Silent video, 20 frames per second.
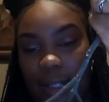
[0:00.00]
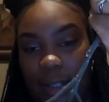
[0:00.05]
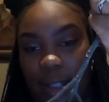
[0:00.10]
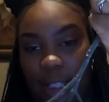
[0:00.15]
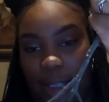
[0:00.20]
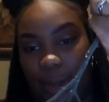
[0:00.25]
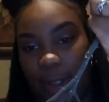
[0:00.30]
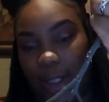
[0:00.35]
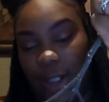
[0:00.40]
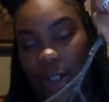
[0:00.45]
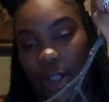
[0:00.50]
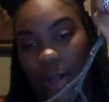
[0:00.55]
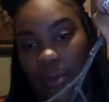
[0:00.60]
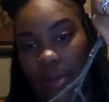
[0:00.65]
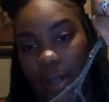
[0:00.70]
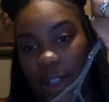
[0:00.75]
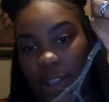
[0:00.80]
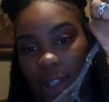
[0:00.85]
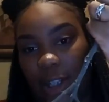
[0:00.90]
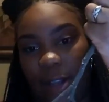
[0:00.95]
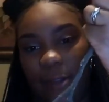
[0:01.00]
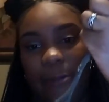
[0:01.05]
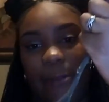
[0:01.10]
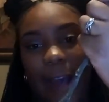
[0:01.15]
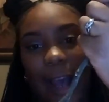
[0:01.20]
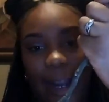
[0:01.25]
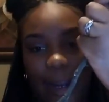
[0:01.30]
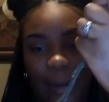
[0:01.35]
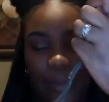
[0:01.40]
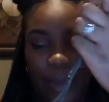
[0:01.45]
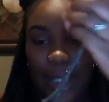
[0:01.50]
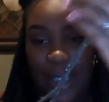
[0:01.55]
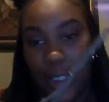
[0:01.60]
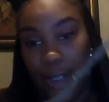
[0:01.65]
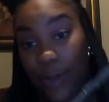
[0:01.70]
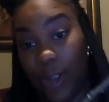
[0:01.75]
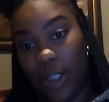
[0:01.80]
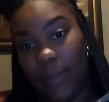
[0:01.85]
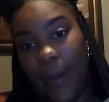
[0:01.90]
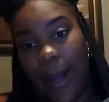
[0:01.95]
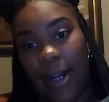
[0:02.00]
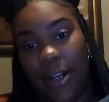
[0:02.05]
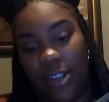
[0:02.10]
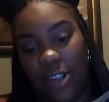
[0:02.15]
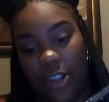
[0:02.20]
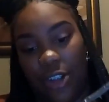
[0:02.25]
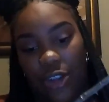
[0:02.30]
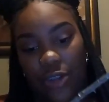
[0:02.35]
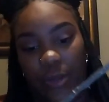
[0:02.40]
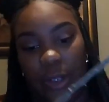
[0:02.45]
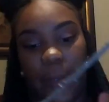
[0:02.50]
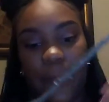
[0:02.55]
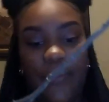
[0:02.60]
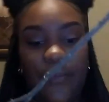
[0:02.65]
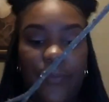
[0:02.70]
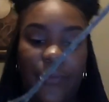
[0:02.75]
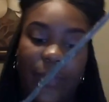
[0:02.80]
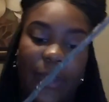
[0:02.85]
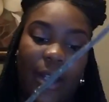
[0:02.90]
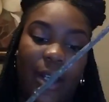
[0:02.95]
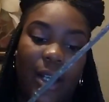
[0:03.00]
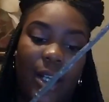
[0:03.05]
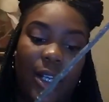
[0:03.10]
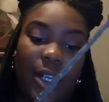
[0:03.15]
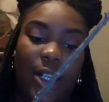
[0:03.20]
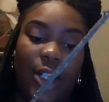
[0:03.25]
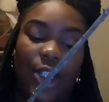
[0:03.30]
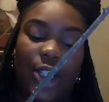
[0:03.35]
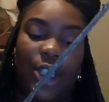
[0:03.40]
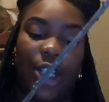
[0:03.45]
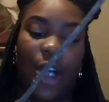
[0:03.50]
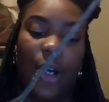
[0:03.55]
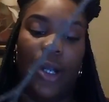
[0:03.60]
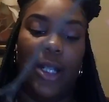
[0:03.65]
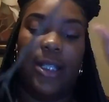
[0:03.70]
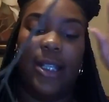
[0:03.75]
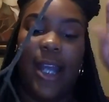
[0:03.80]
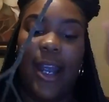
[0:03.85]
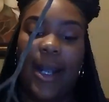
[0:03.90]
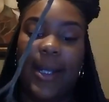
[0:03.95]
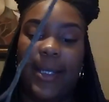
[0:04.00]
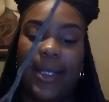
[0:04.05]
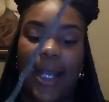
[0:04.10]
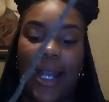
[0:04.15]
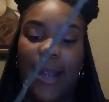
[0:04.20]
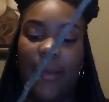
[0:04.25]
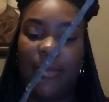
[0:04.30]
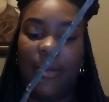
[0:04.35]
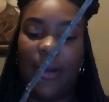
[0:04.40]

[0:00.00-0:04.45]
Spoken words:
this was the only branch I could find, and plus there were spiders in the tree. So the tertiary